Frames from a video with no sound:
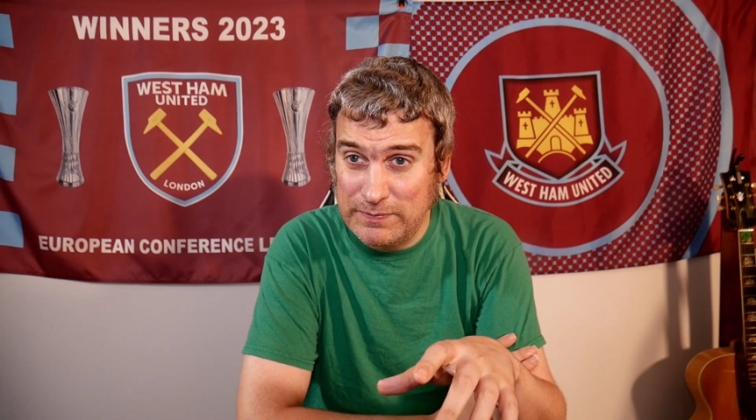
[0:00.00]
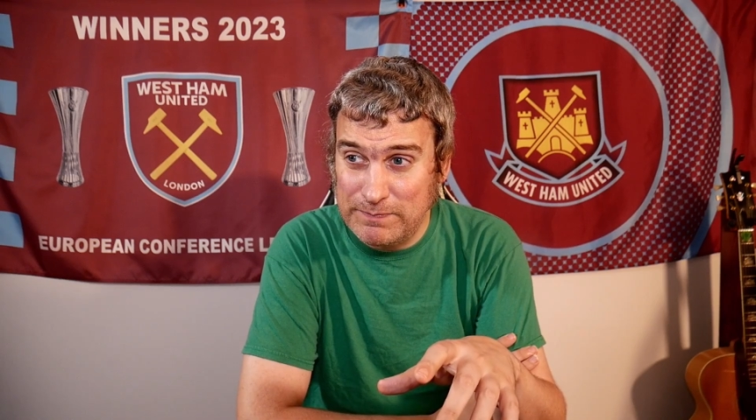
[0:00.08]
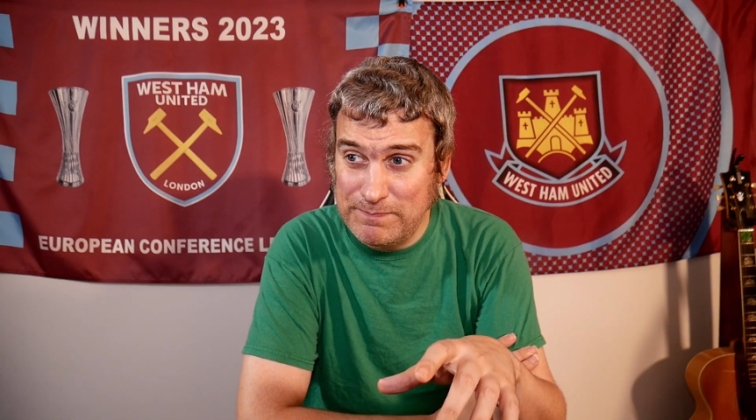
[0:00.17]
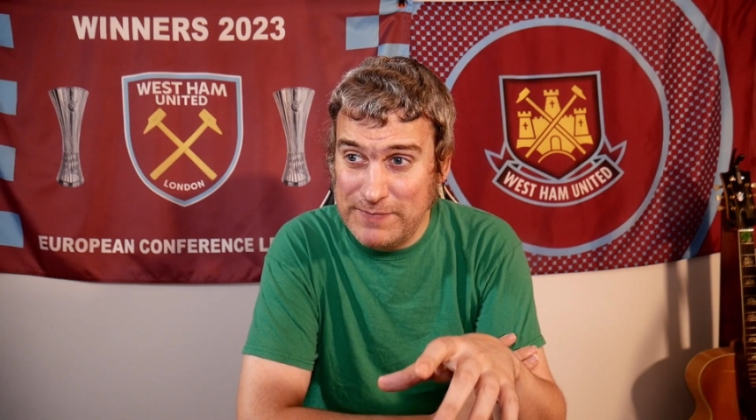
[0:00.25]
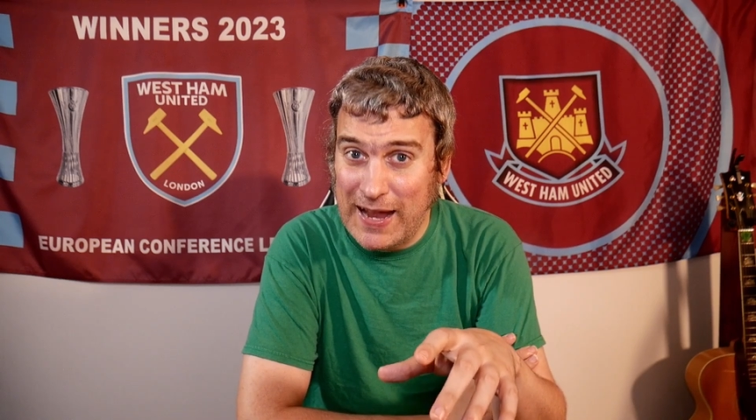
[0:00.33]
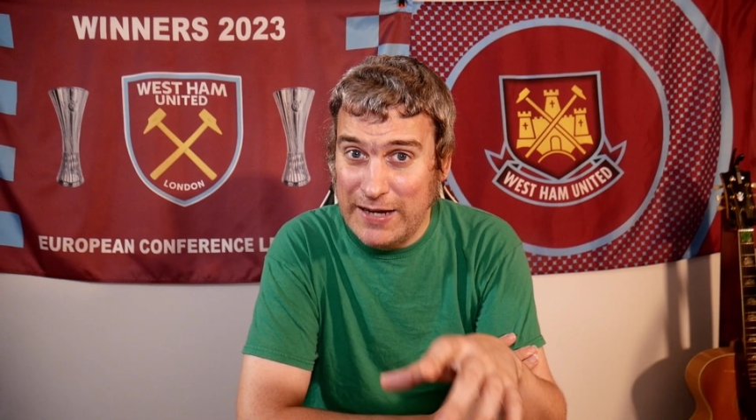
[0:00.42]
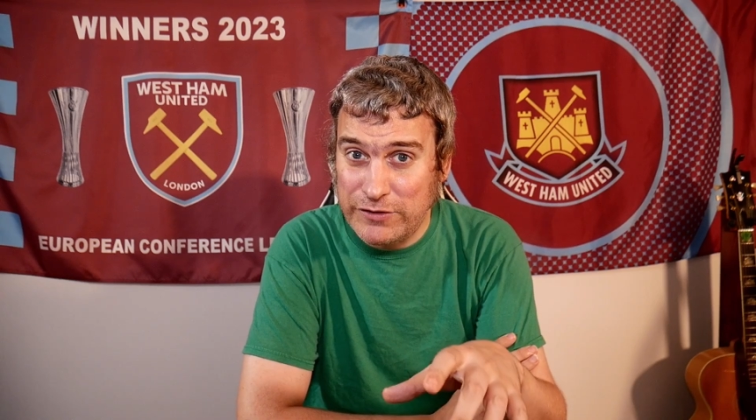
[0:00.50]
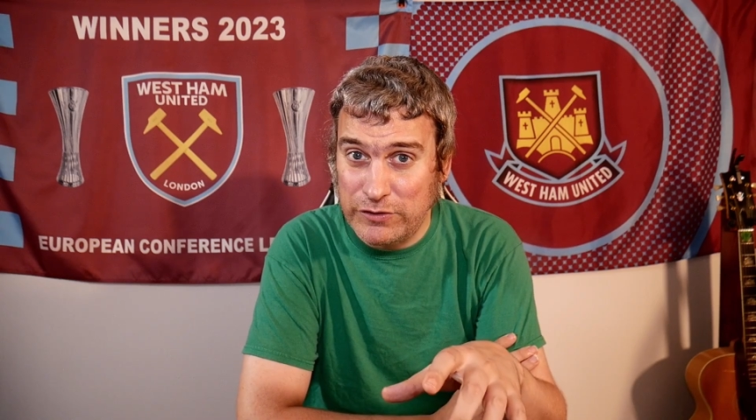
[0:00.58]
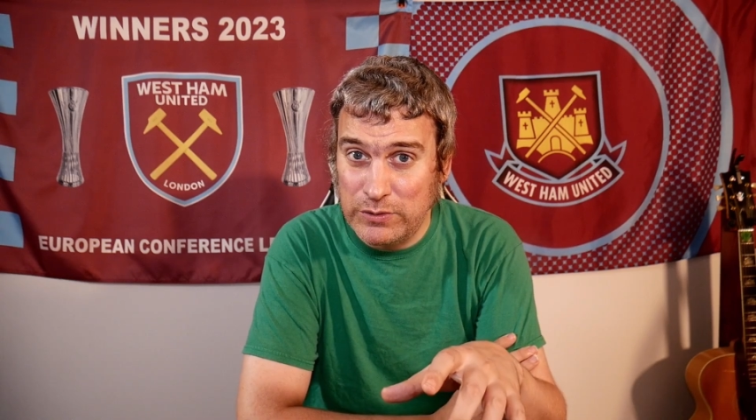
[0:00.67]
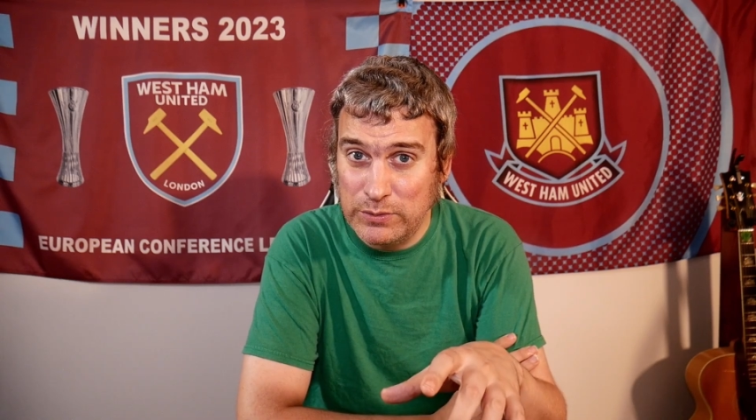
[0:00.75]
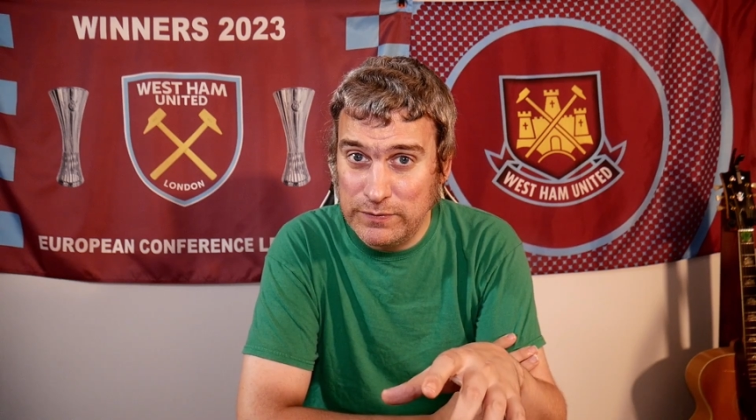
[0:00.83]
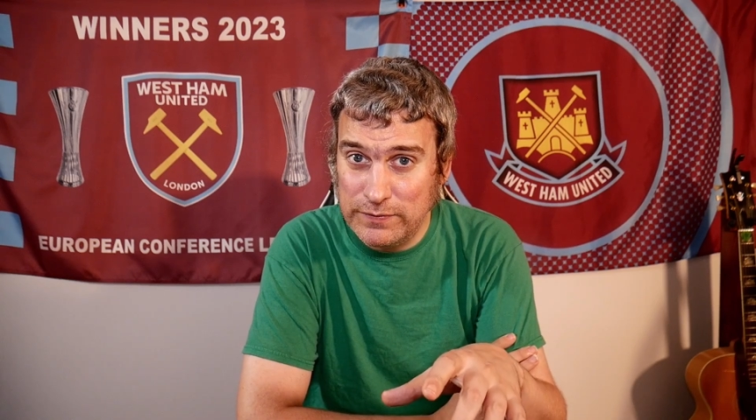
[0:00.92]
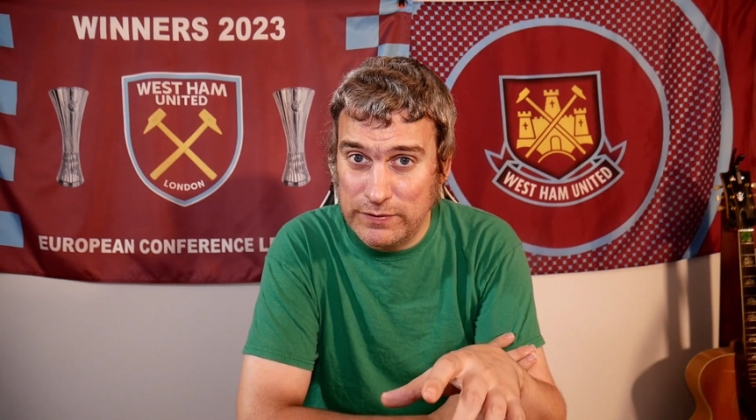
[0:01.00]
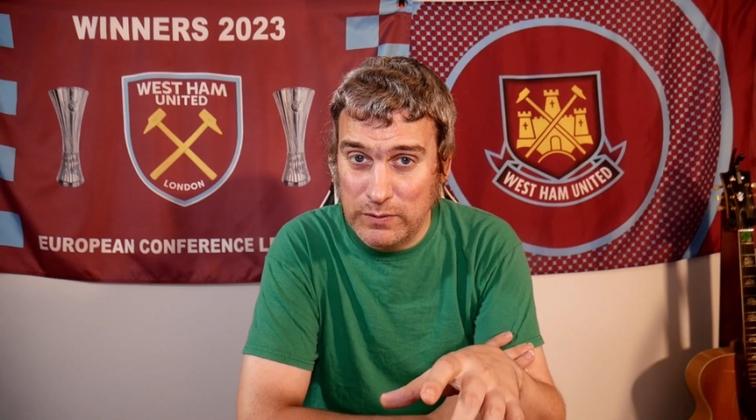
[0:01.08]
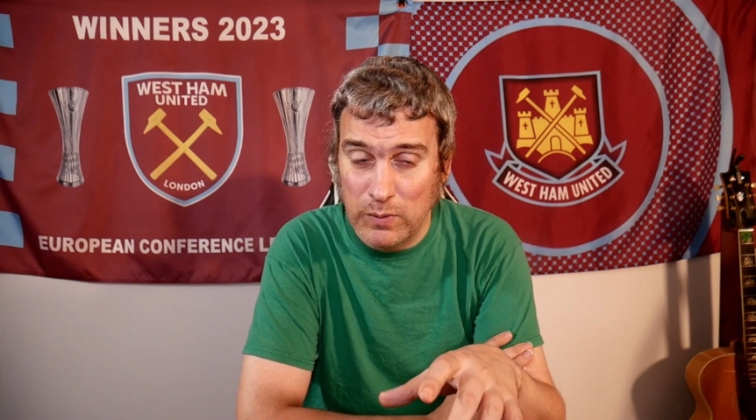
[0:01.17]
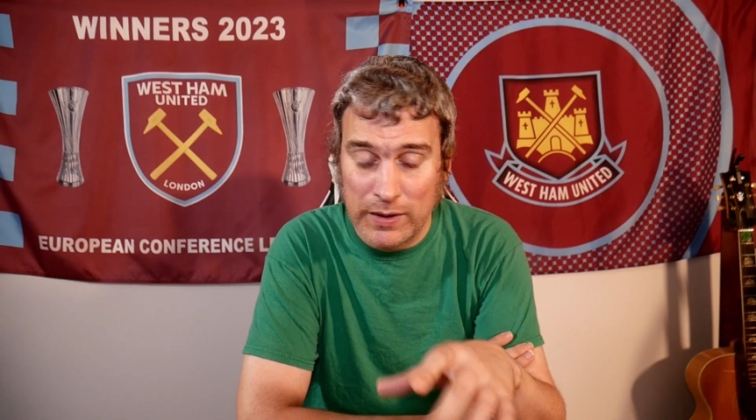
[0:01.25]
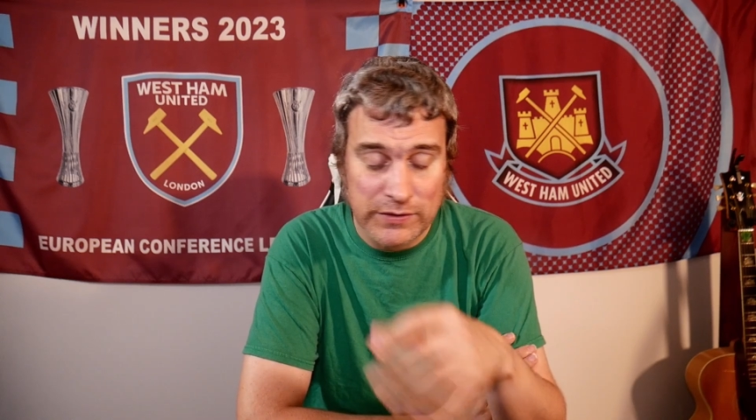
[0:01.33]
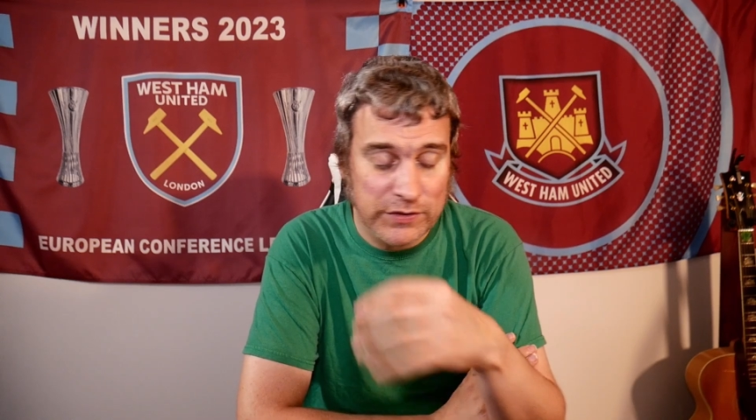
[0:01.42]
natural for
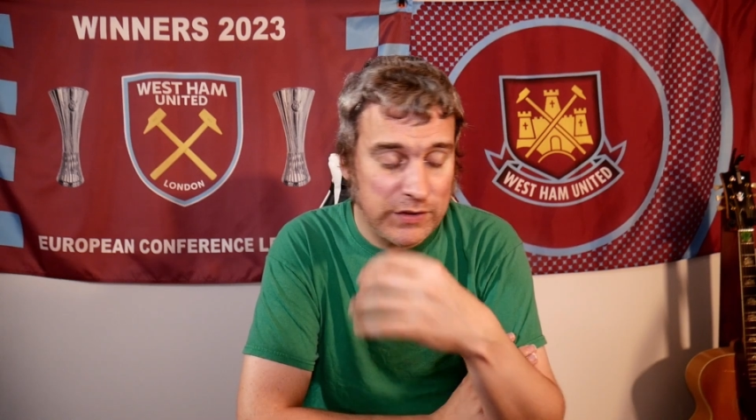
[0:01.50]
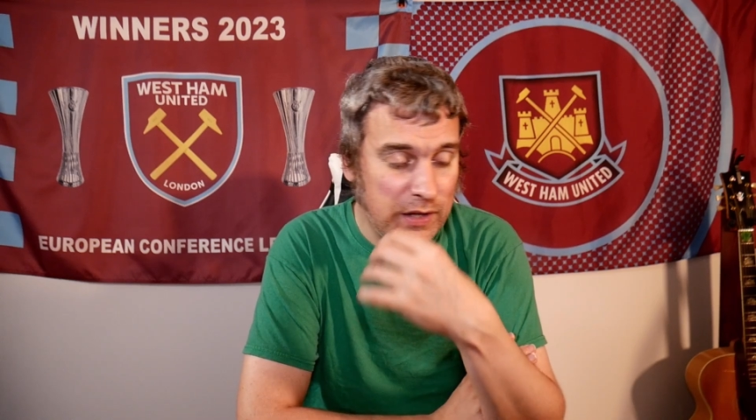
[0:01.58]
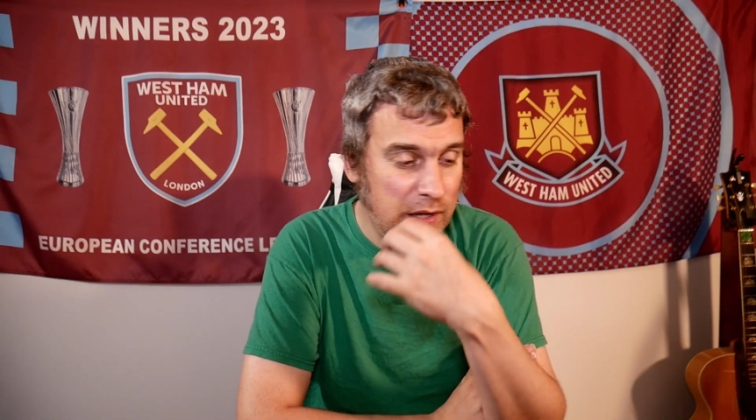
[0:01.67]
once.